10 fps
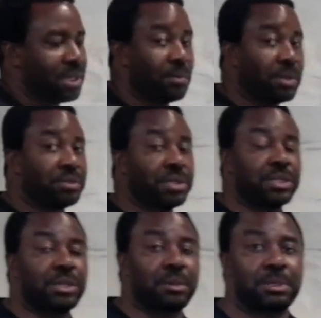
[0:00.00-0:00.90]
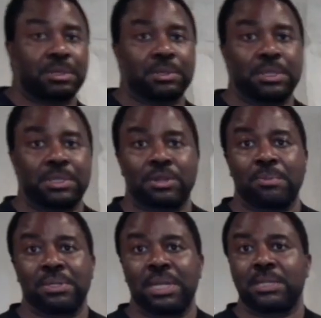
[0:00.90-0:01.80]
And once you
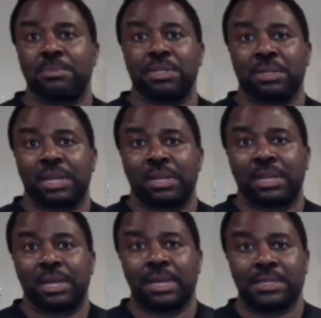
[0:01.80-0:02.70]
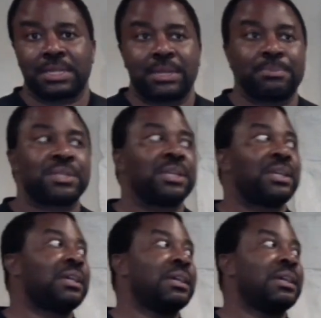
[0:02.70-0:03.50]
disrupt transmission at a synapse,